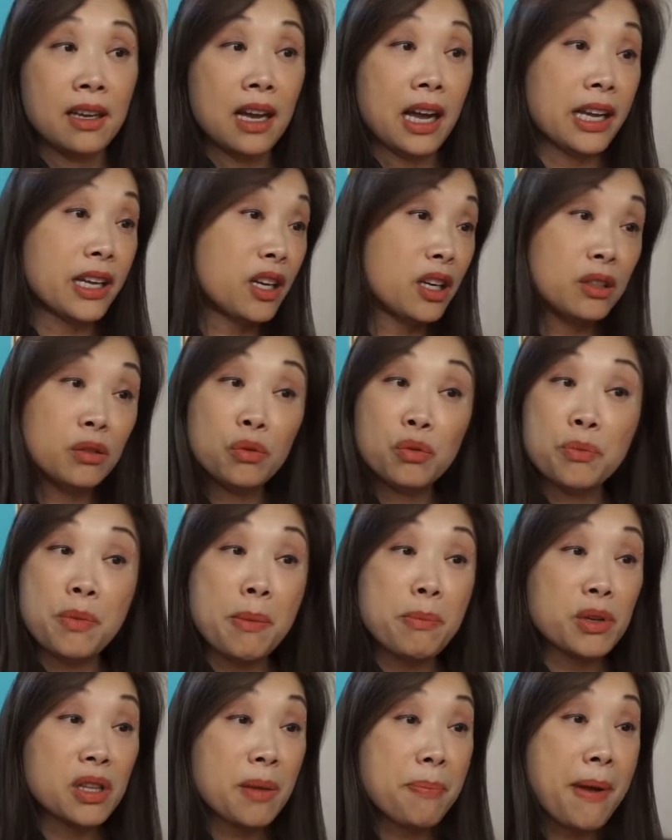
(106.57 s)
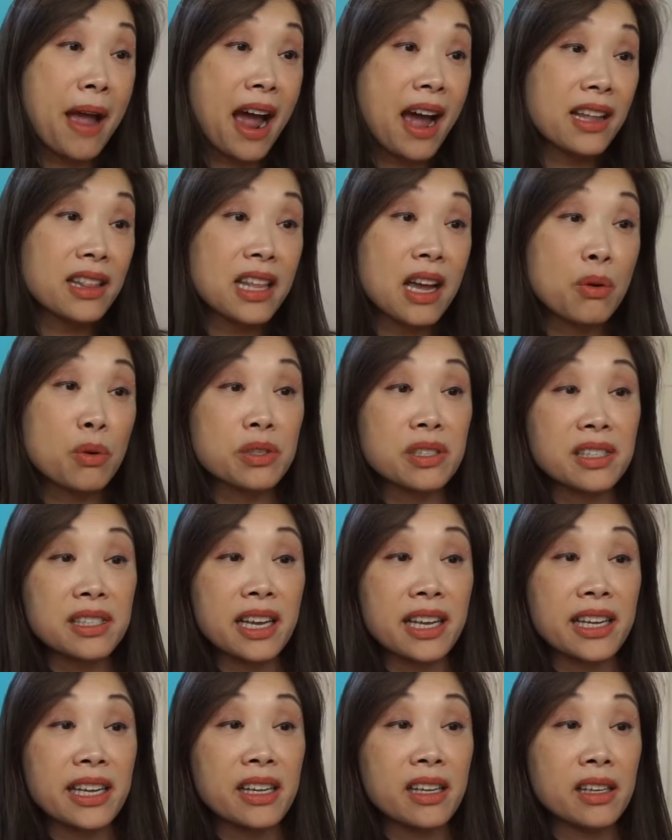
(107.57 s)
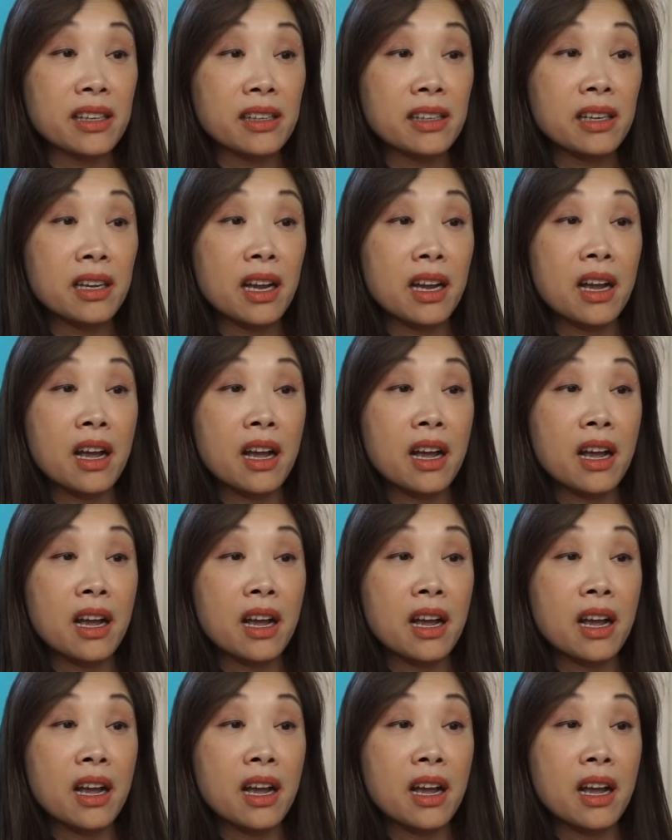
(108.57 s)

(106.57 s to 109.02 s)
I couldn't remember the path I was taking,